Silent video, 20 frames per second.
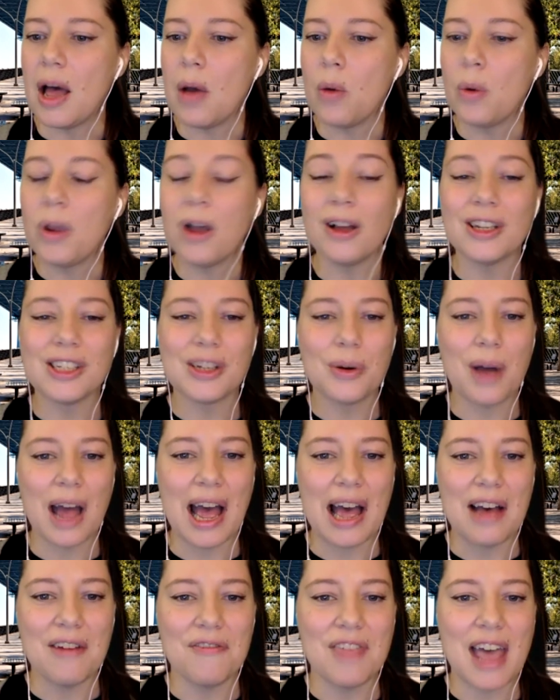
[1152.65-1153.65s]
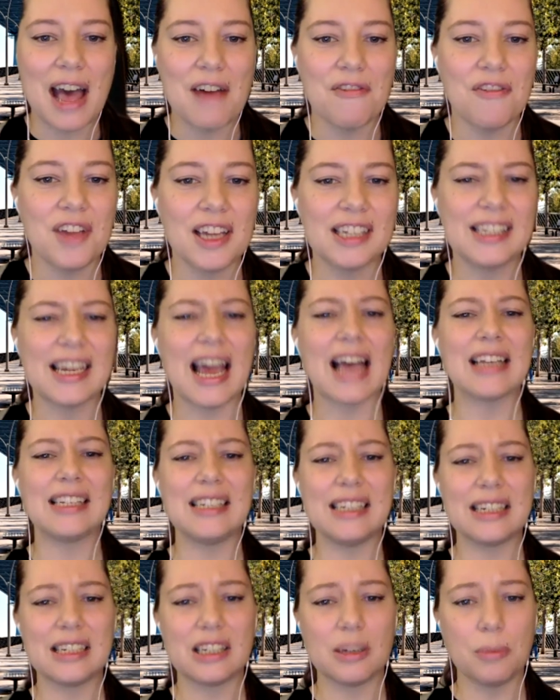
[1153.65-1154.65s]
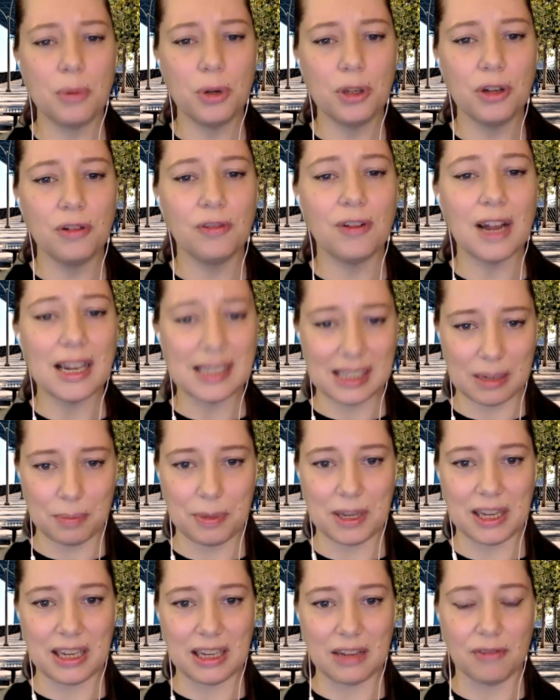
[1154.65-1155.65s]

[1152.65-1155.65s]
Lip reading: We also have that fantastic tabbouleh recipe.